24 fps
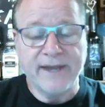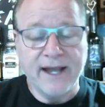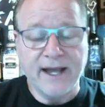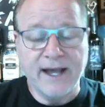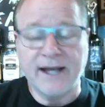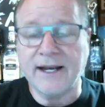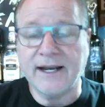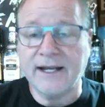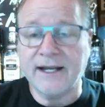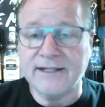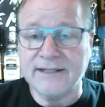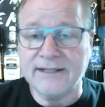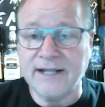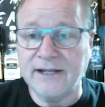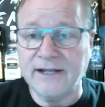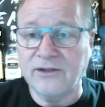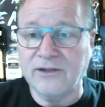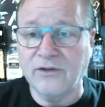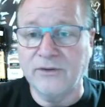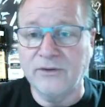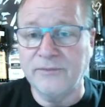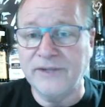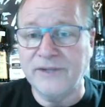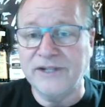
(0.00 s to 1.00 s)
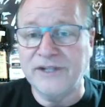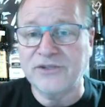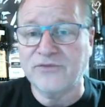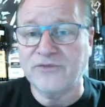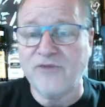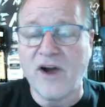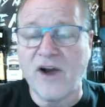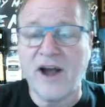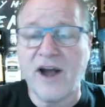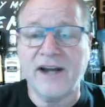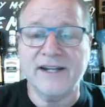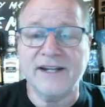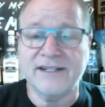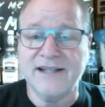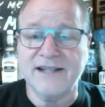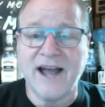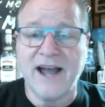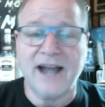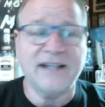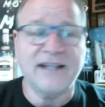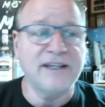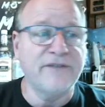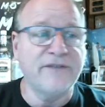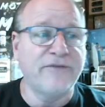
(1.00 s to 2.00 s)
And I said to him, this ride is
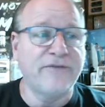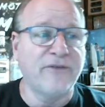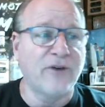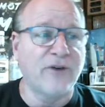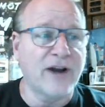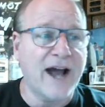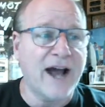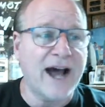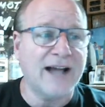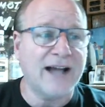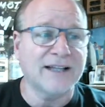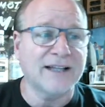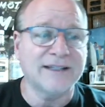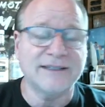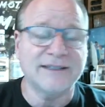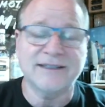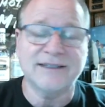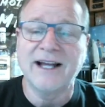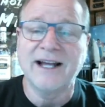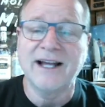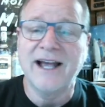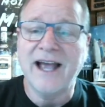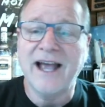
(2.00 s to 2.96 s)
$94.